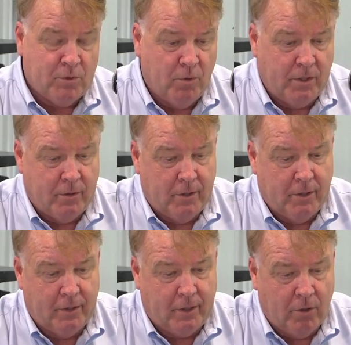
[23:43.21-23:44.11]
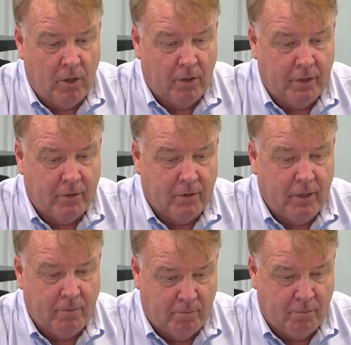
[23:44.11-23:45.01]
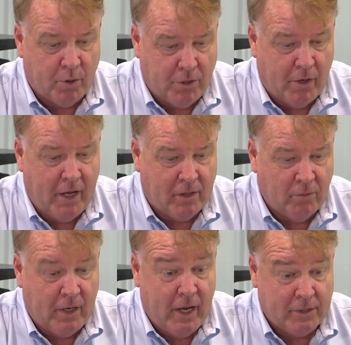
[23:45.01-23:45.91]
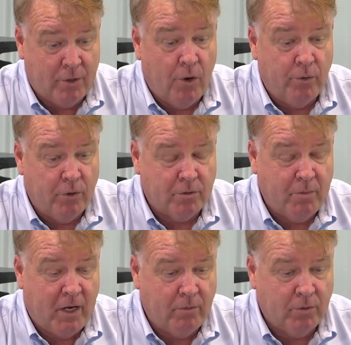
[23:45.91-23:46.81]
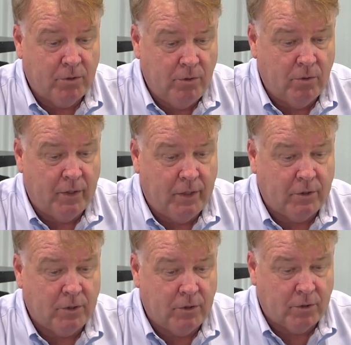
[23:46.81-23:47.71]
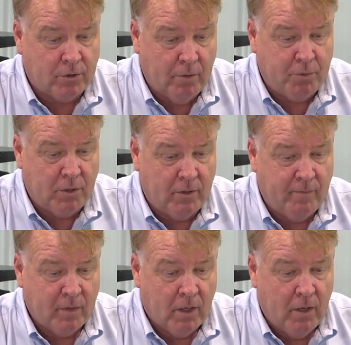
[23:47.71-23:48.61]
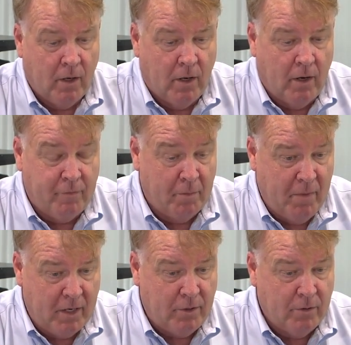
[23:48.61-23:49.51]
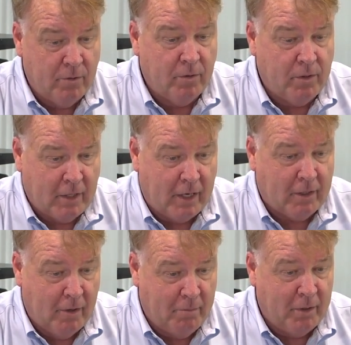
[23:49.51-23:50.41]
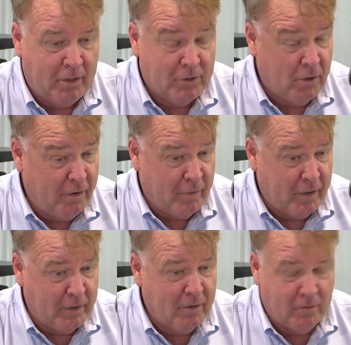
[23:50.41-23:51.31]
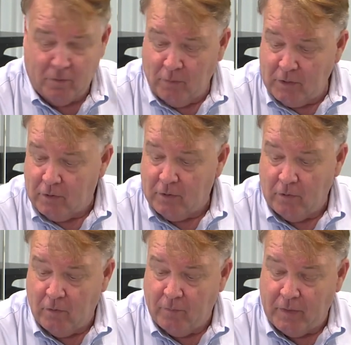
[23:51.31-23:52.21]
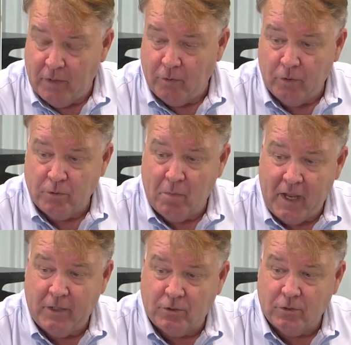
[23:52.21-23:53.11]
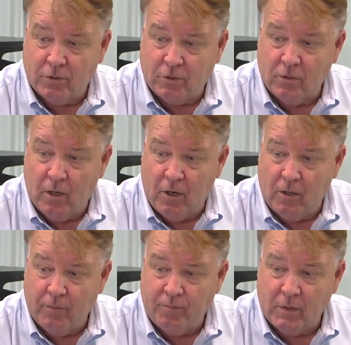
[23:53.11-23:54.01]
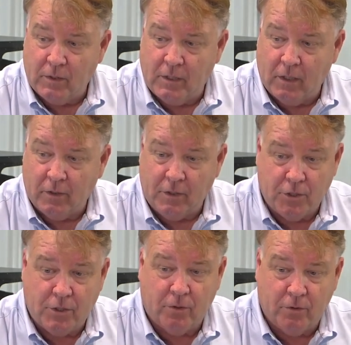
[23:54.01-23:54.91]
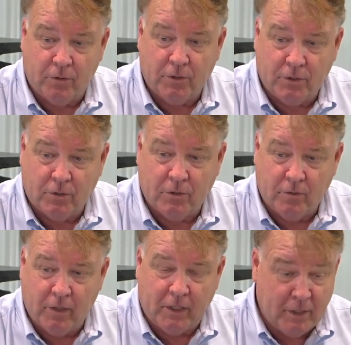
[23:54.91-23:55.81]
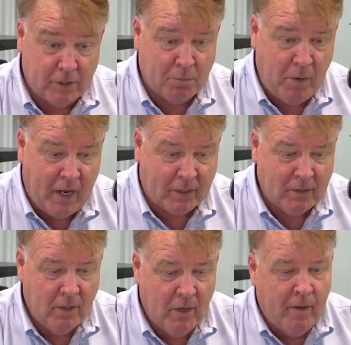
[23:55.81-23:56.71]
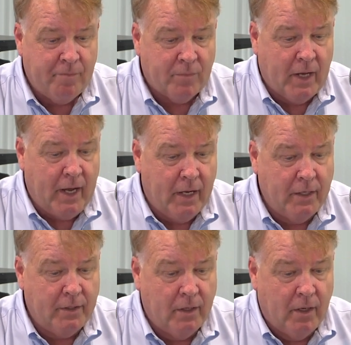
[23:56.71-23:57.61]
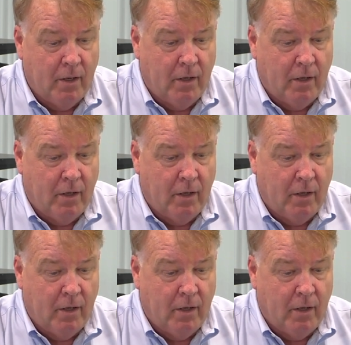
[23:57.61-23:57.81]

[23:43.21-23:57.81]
is what they call it. And Berkshire Hathaway has an owner's manual too. And it's a description of the menu that company is offering, what those managers are telling the shareholders they can expect. And